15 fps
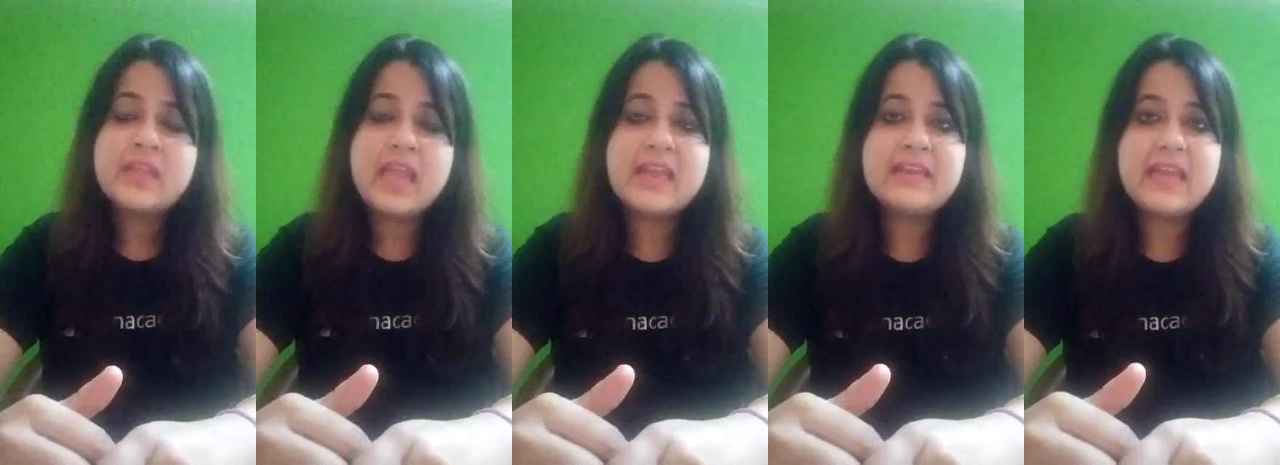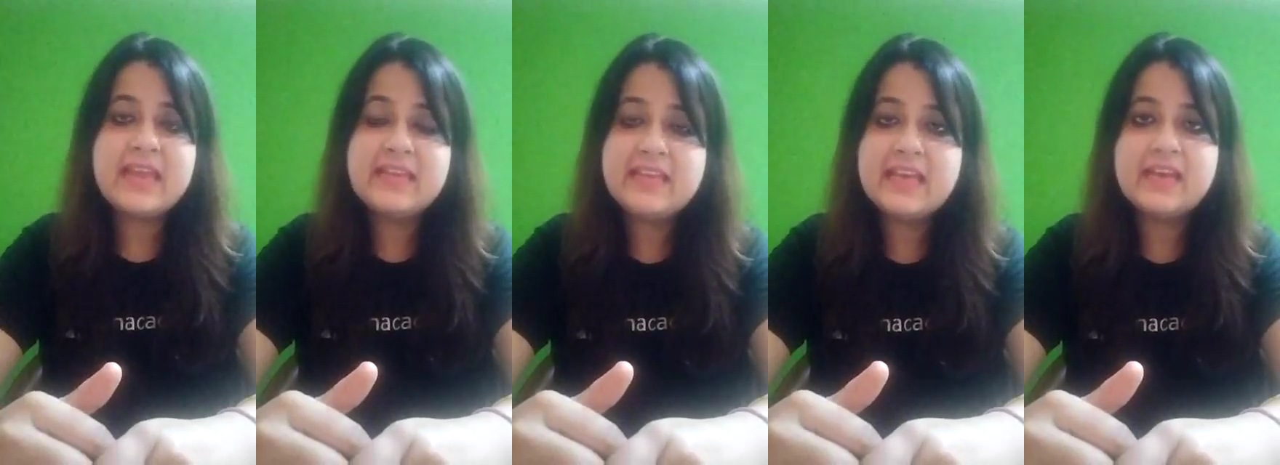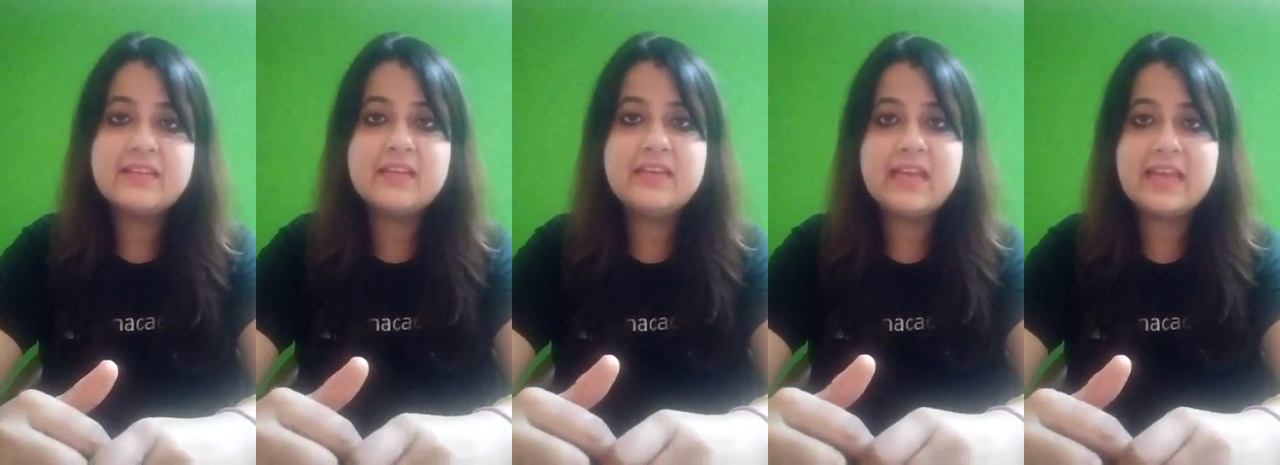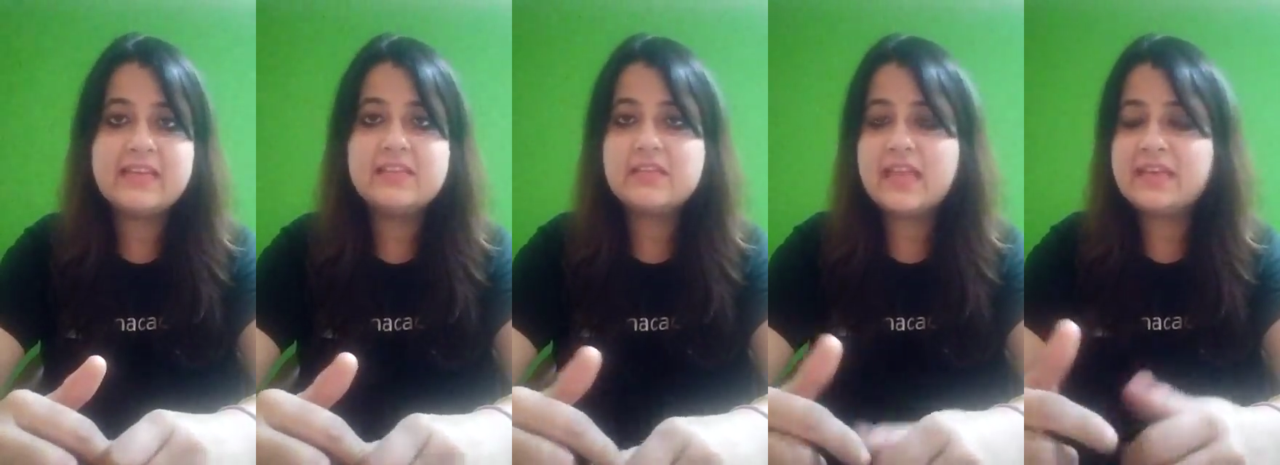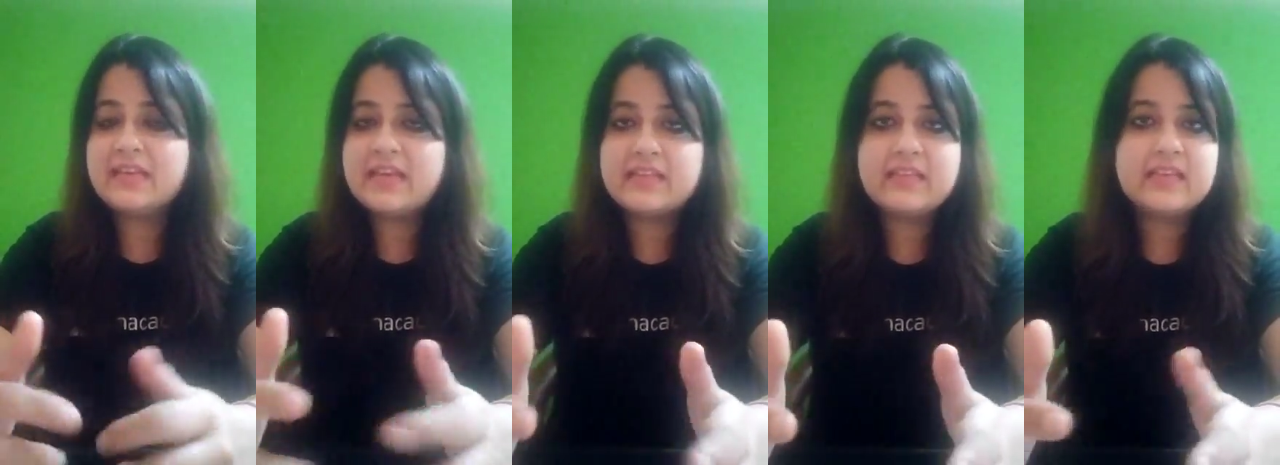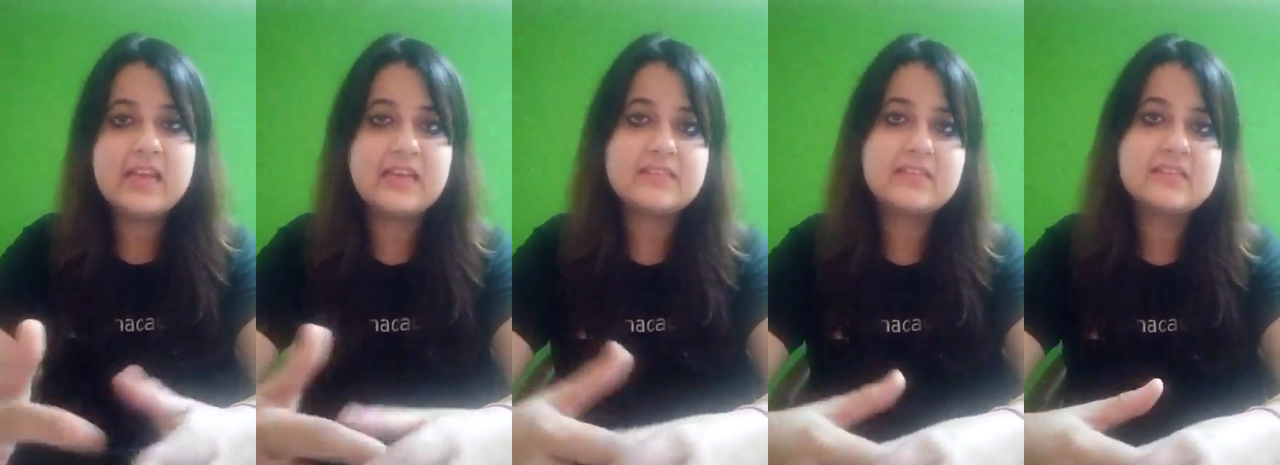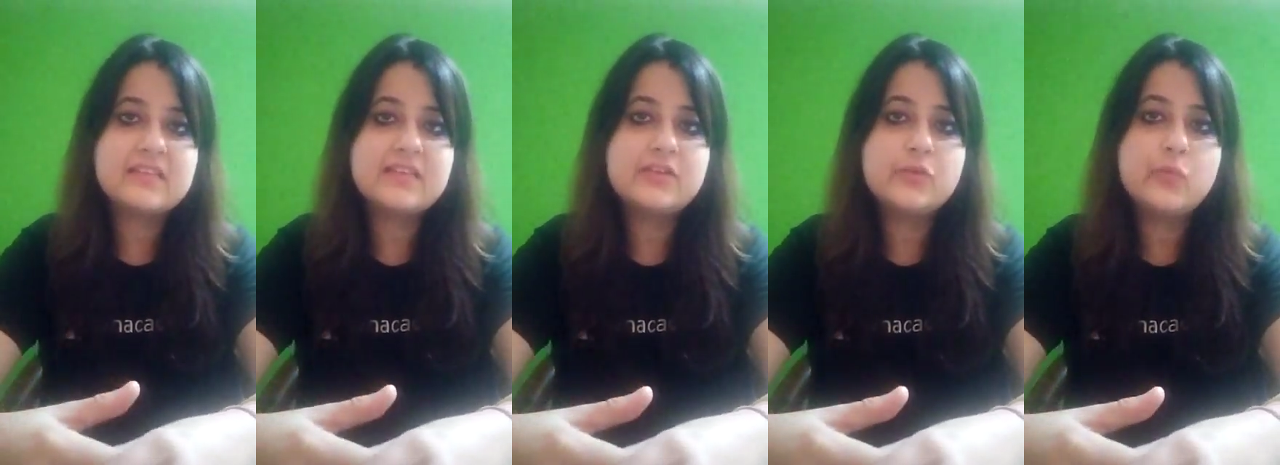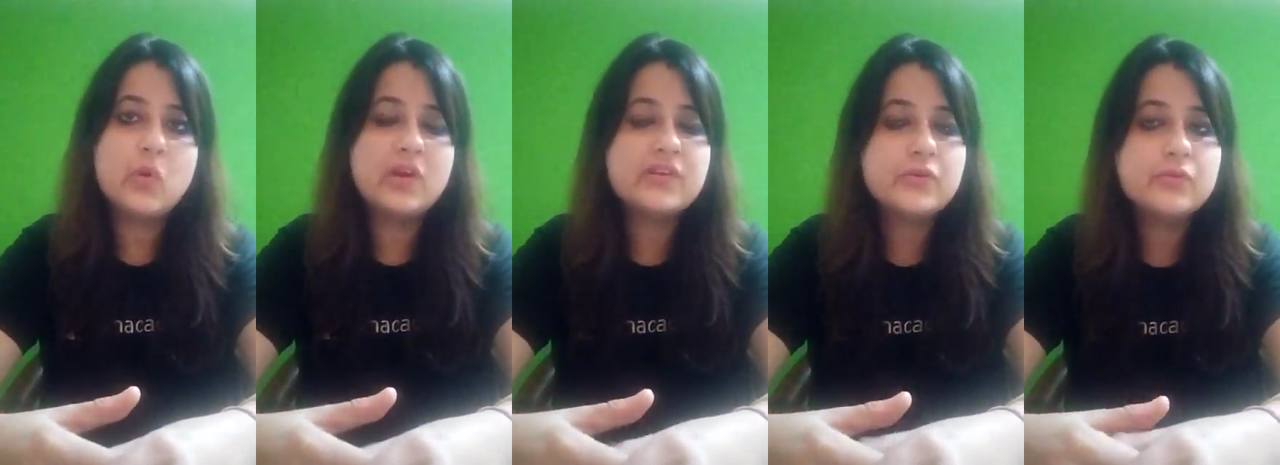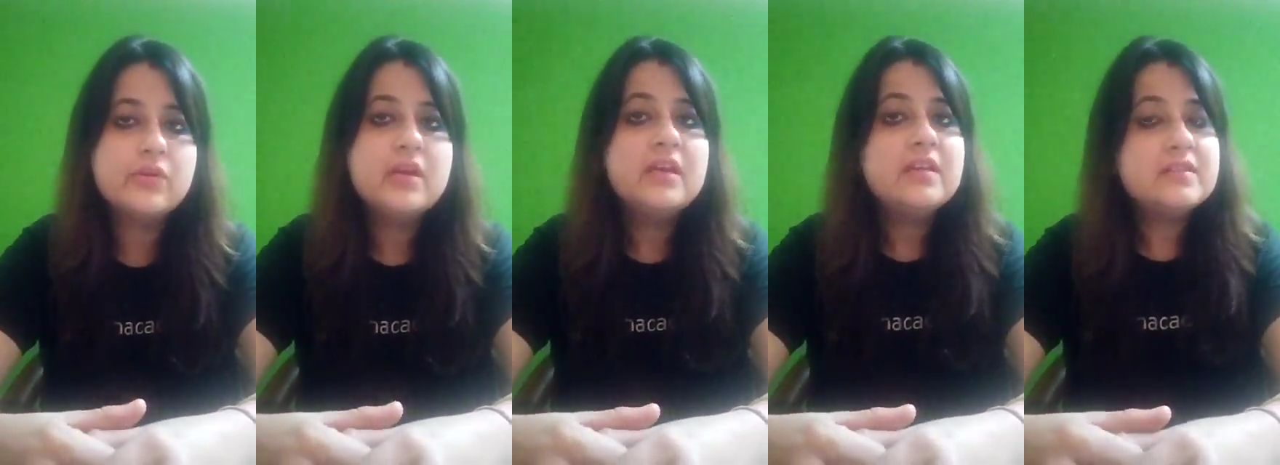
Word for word: And any other links, any other classes that you want to